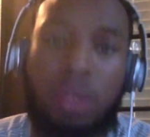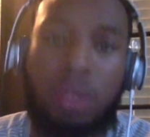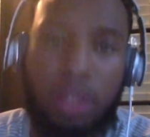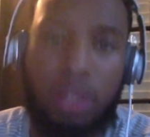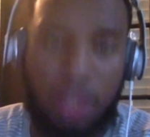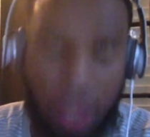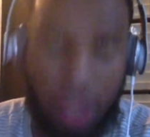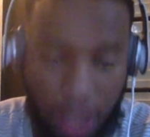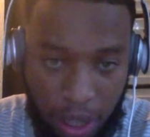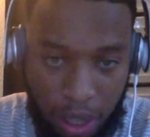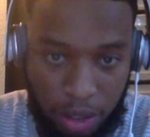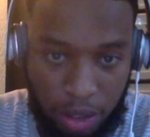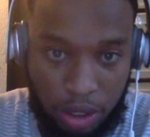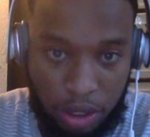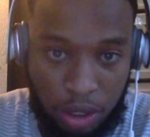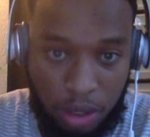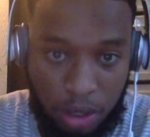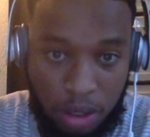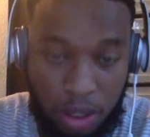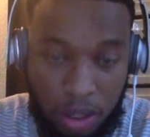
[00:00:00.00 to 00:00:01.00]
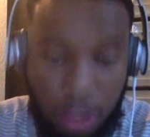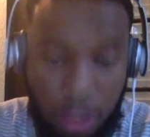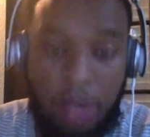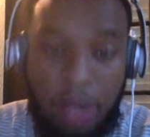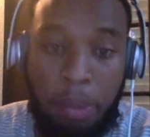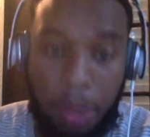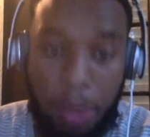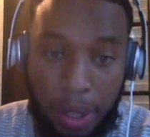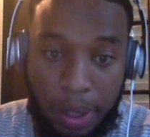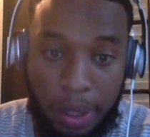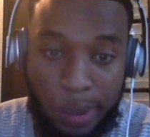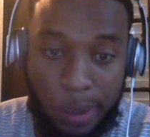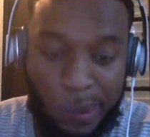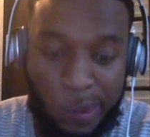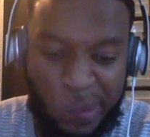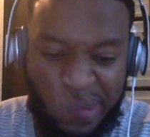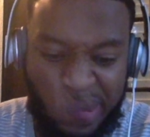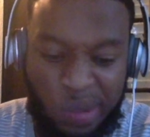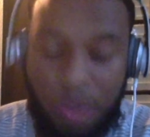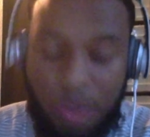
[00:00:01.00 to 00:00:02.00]
the Cavs should have took it, but
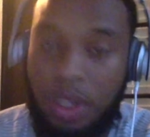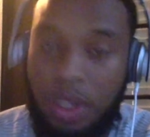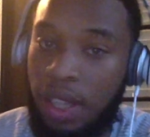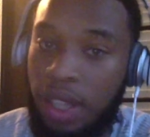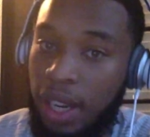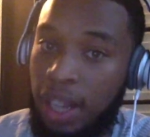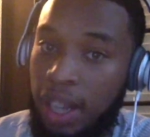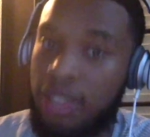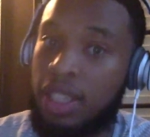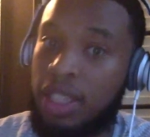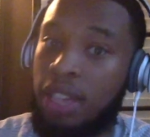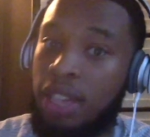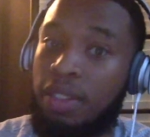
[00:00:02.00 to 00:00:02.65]
like I said,